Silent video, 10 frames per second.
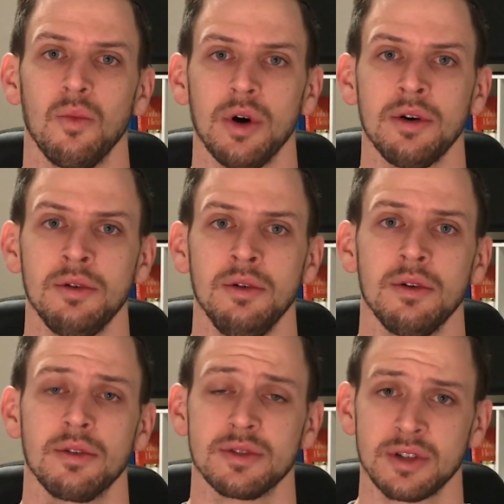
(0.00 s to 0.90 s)

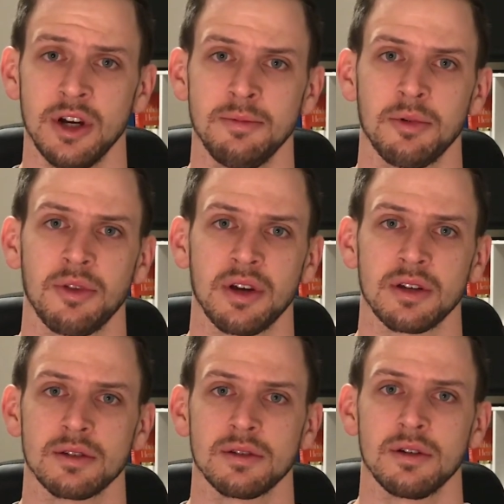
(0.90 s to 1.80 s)
Well, there's a couple
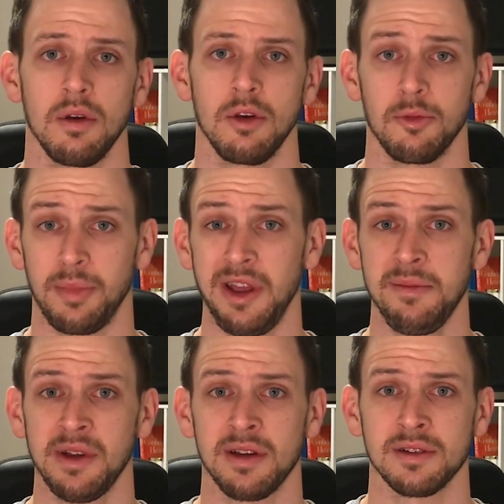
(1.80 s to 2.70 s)
things. Your
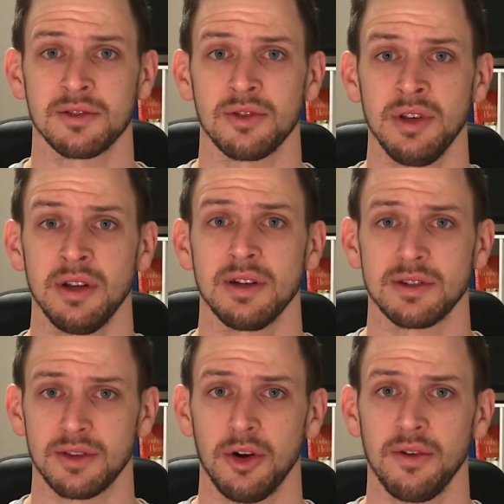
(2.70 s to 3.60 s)
payment history
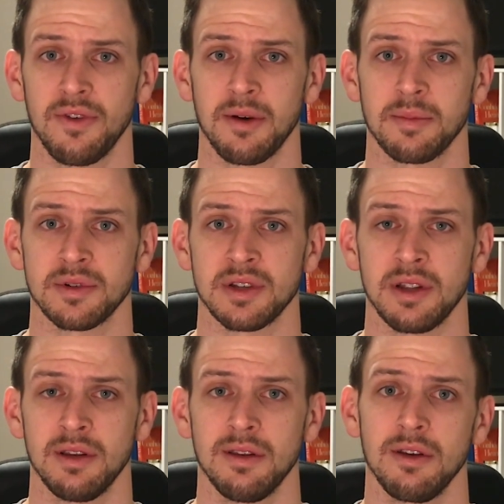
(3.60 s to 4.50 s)
is
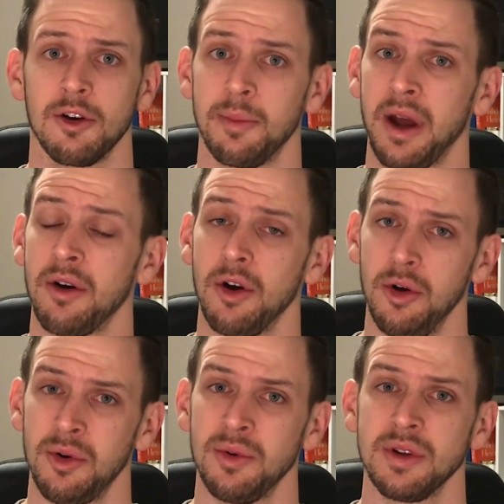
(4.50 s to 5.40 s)
35%. Your amount
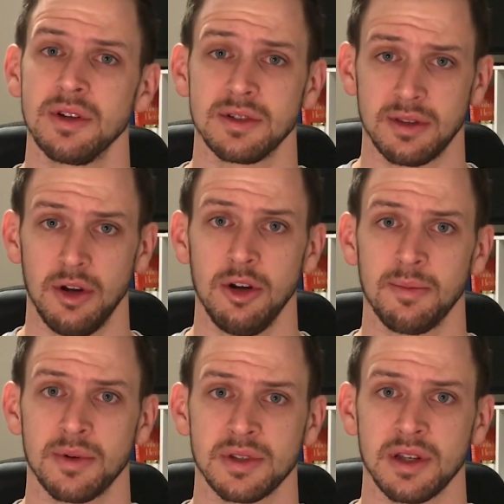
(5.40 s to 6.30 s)
owed is
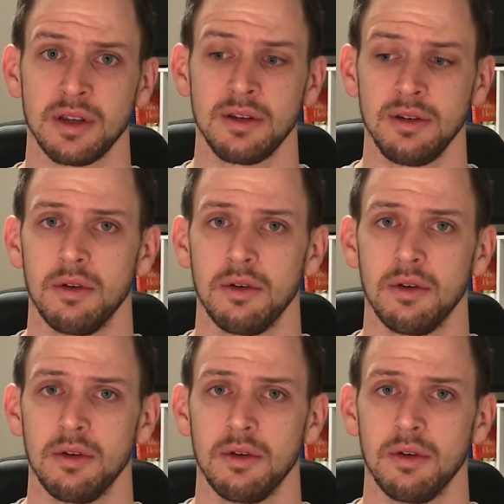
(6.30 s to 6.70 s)
30%.